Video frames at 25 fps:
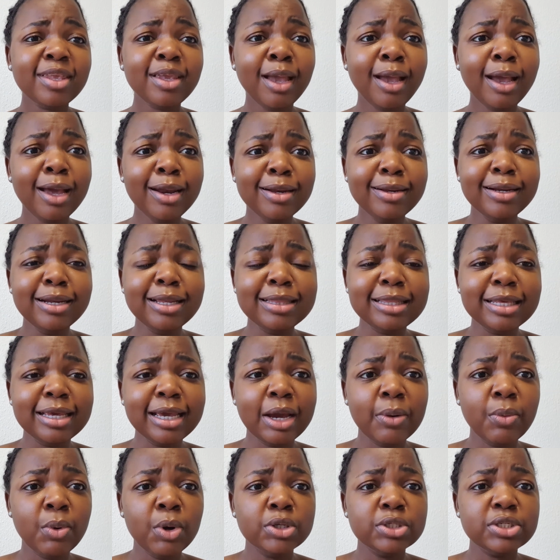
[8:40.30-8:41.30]
Another thing
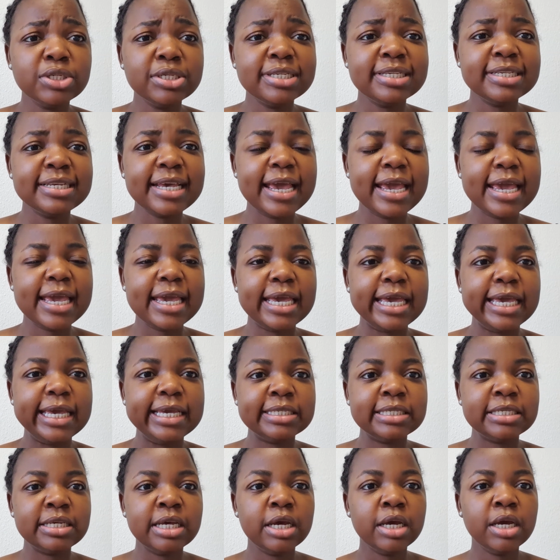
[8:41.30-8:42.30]
I want to say
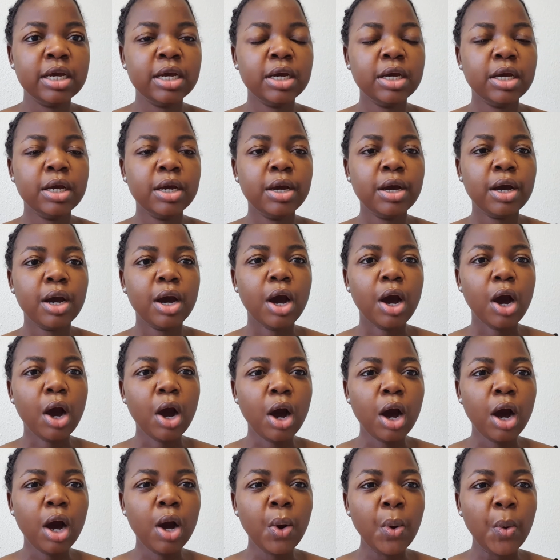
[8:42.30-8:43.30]
is
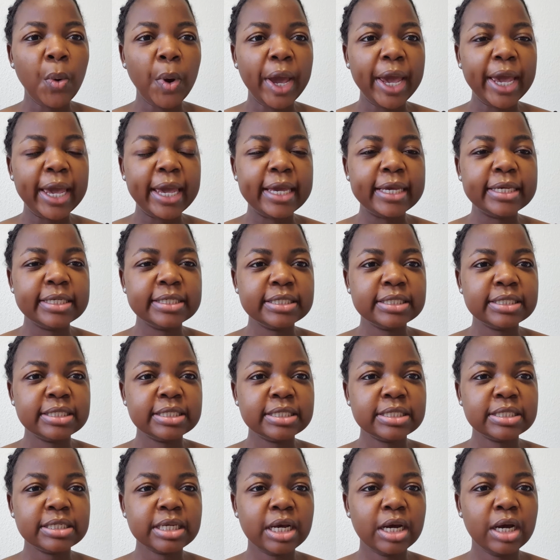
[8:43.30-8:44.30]

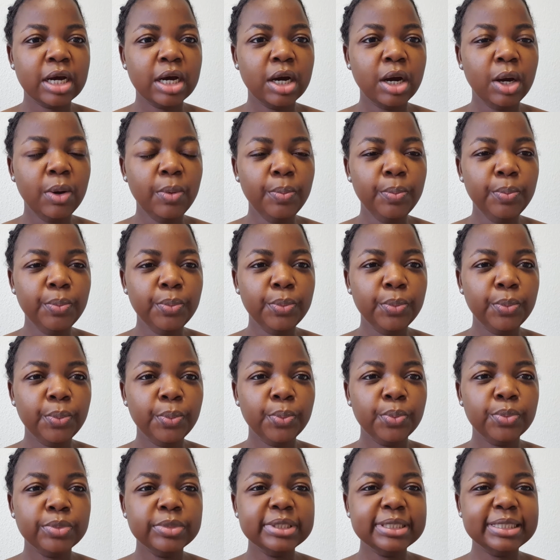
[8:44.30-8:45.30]
always
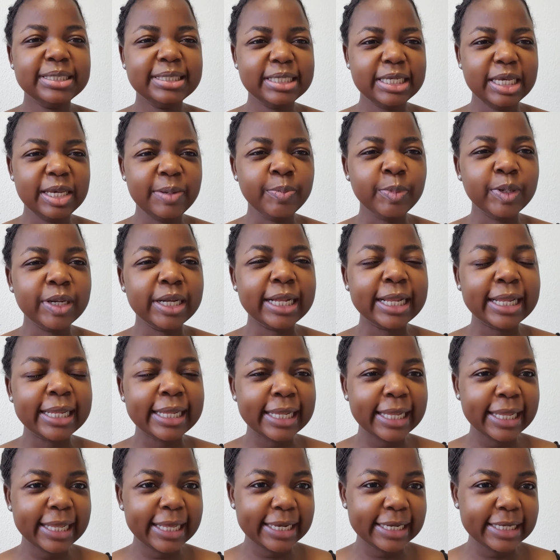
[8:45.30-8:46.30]
deep
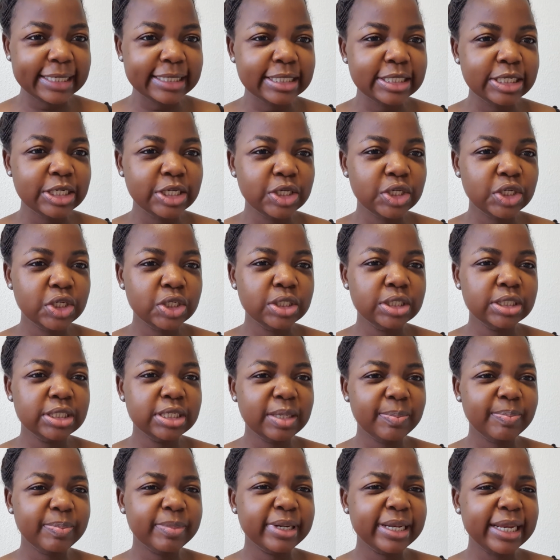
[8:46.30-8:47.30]
clean
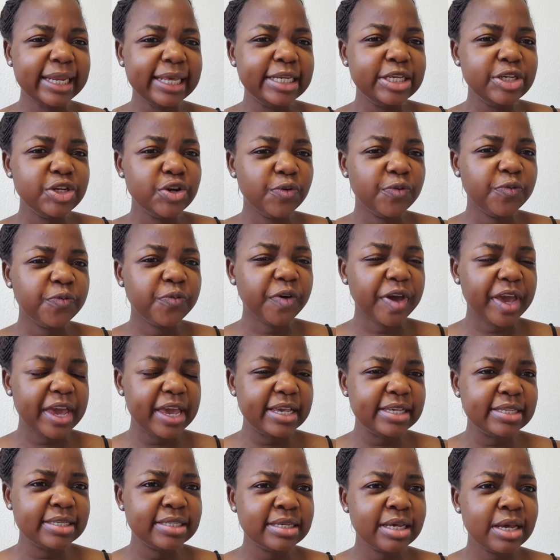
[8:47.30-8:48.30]
your
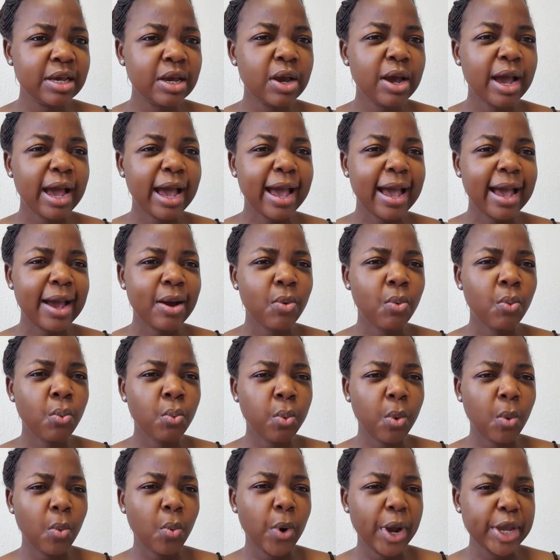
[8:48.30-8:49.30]
face
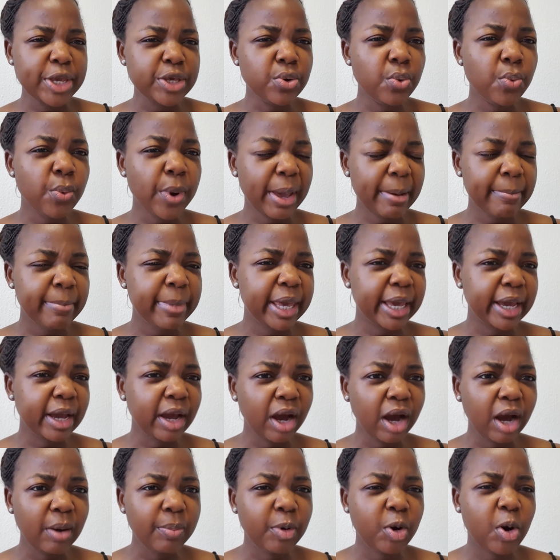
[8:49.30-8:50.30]
when you wear
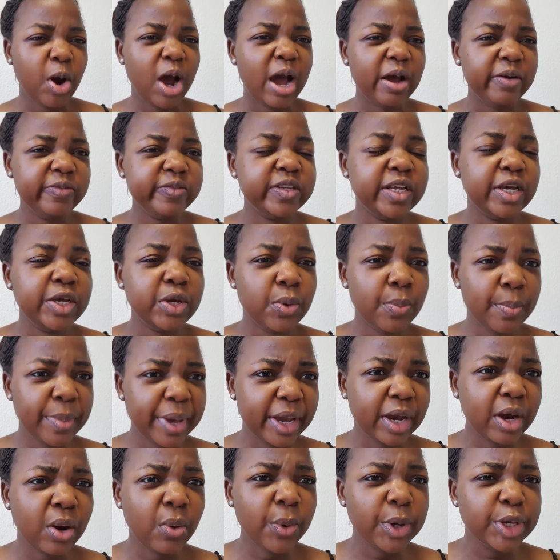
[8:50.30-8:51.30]
makeup, or after your
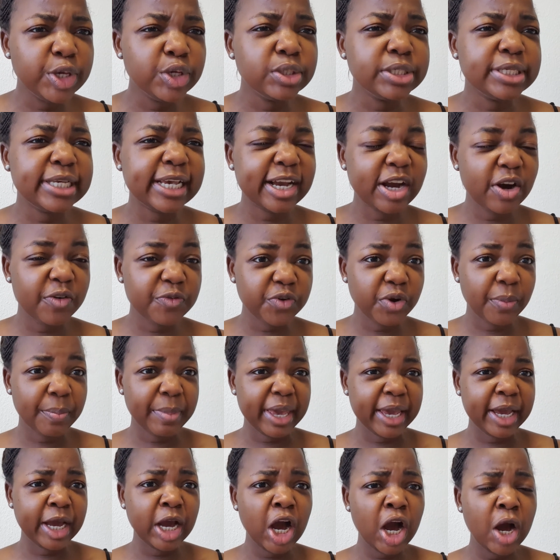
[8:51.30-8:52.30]
makeup. When you take off your
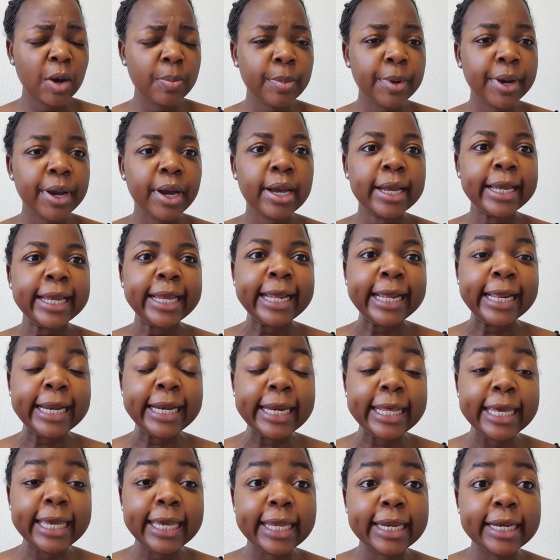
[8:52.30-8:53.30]
makeup,
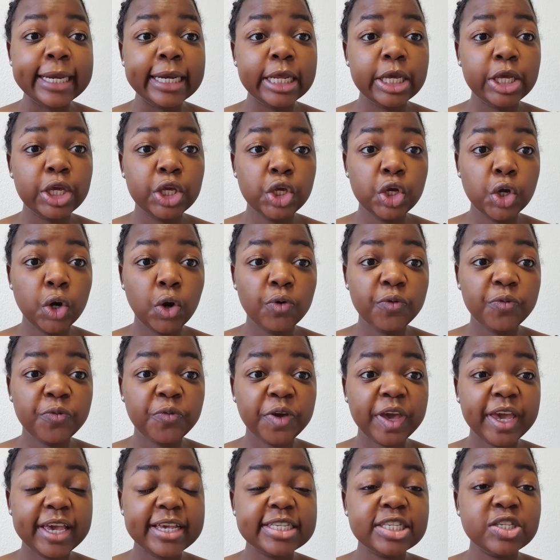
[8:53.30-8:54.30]
clean your
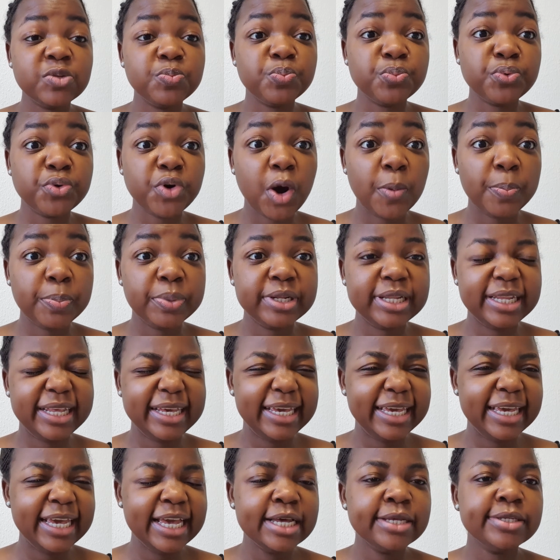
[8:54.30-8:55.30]
face
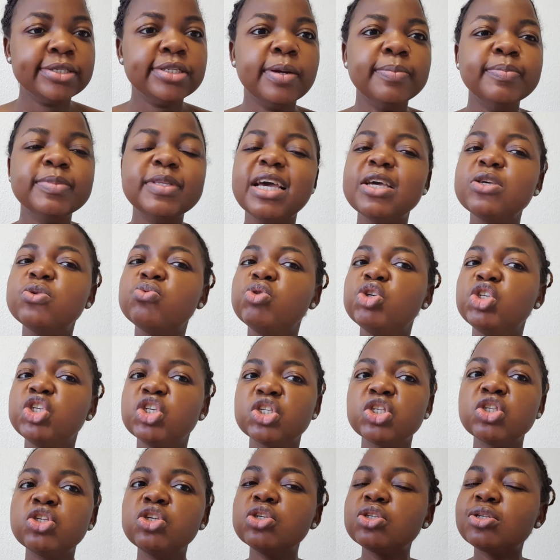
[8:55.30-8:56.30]
properly. Sometimes we
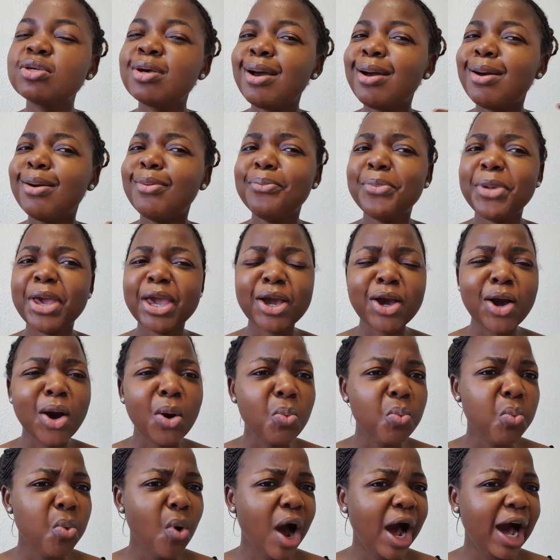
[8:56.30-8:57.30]
just use makeup
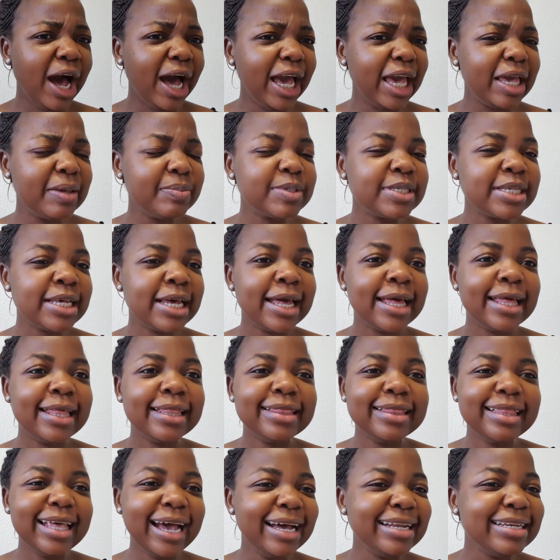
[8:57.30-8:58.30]
wipes.
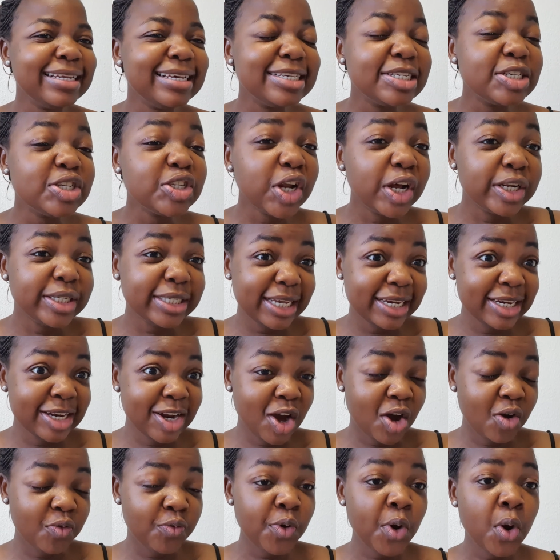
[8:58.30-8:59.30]
That is not
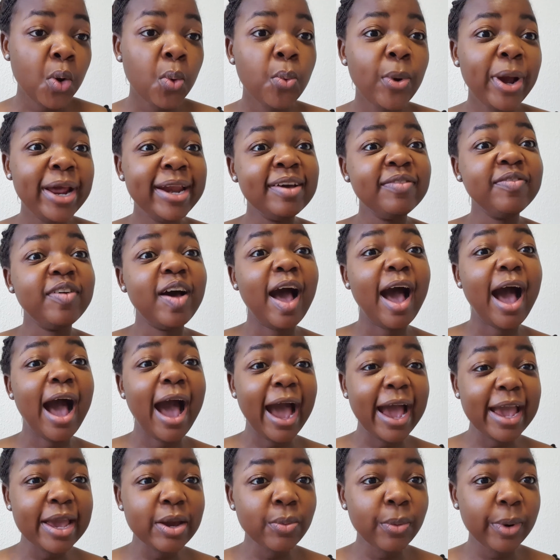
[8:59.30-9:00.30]
enough. Whenever
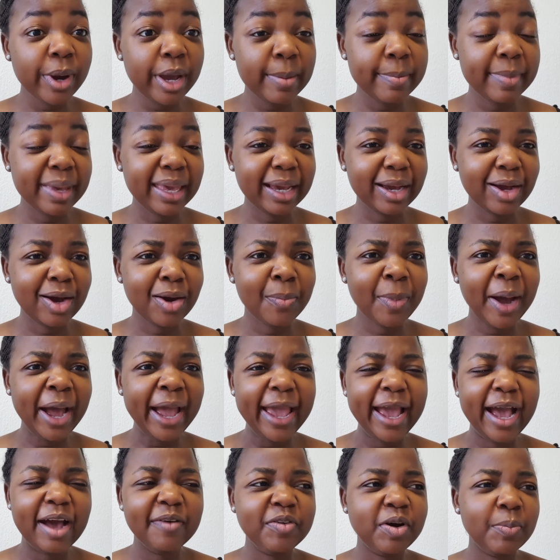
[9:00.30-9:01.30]
I wear makeup,
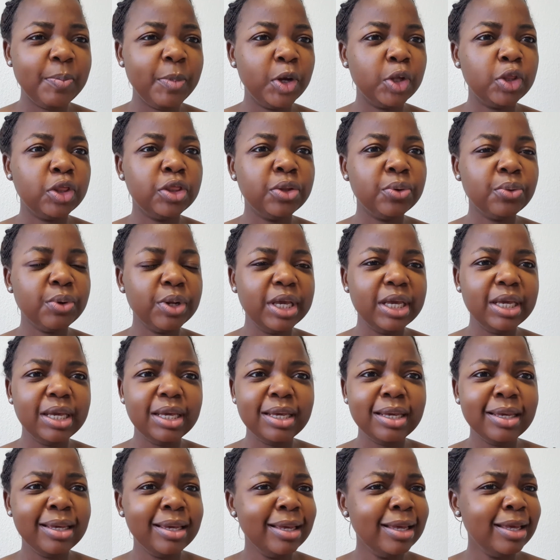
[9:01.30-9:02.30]
I have about
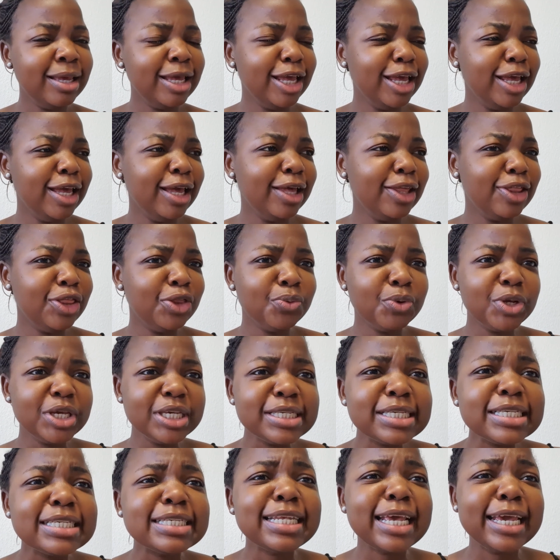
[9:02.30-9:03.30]
three
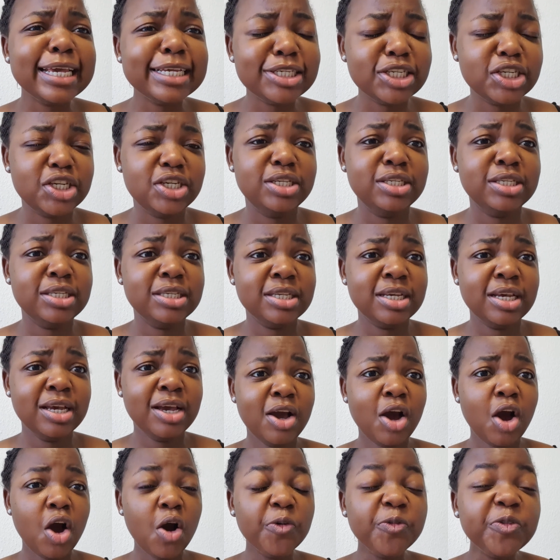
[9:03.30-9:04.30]
stages
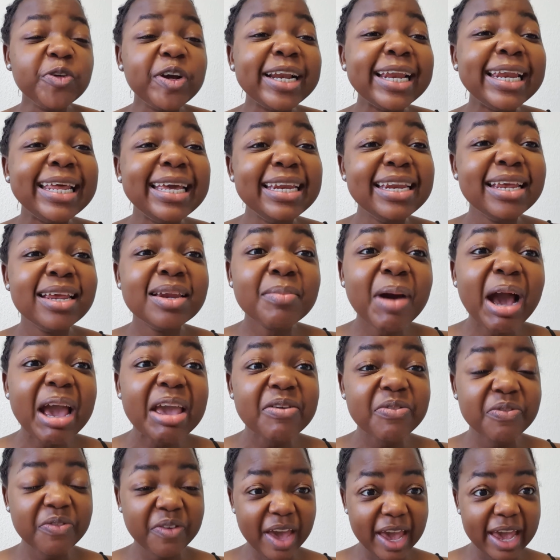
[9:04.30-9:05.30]
of cleaning my
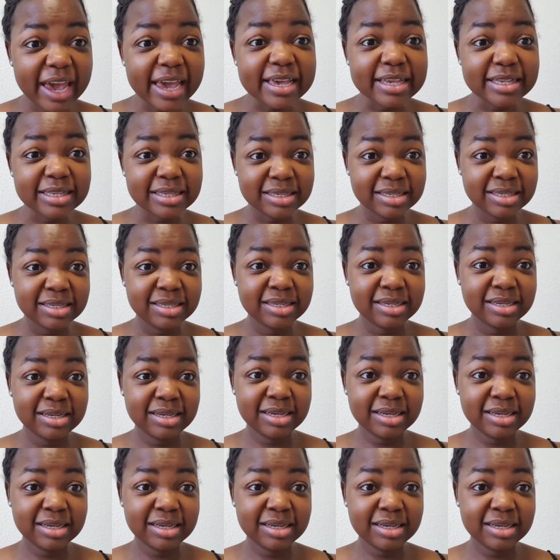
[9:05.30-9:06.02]
face,